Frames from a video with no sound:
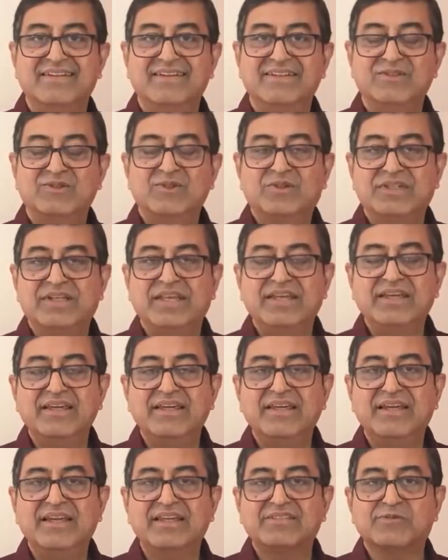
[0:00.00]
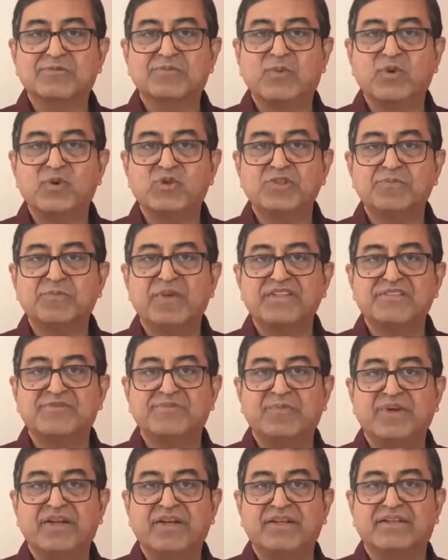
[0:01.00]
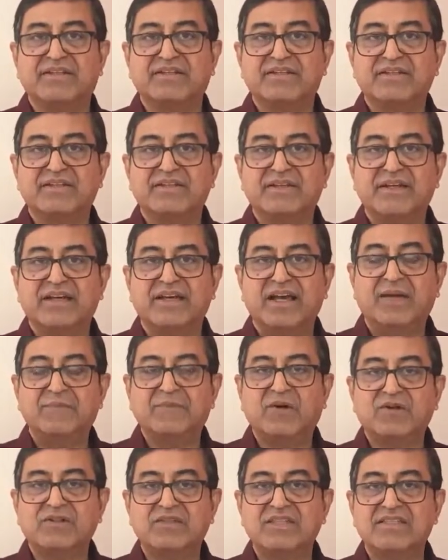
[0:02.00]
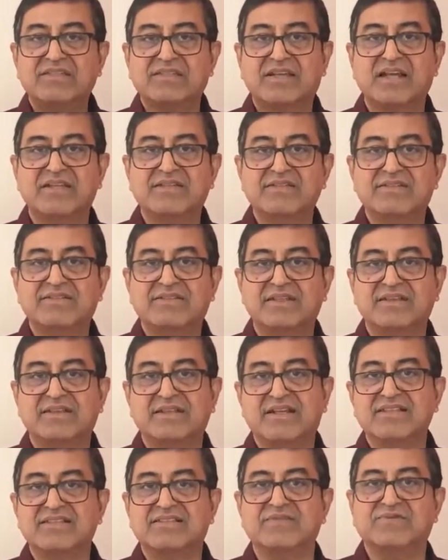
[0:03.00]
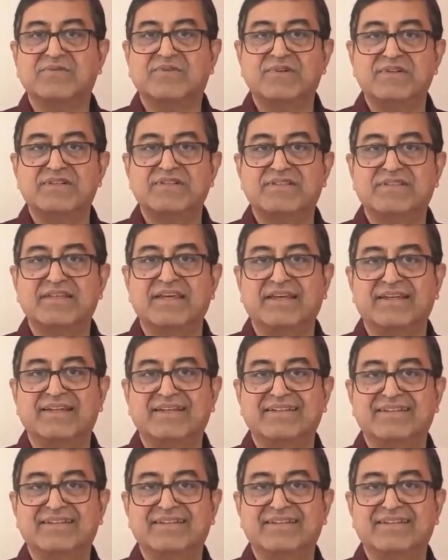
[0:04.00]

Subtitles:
So taking in a sportsman spirit about this transition, that is the first thing.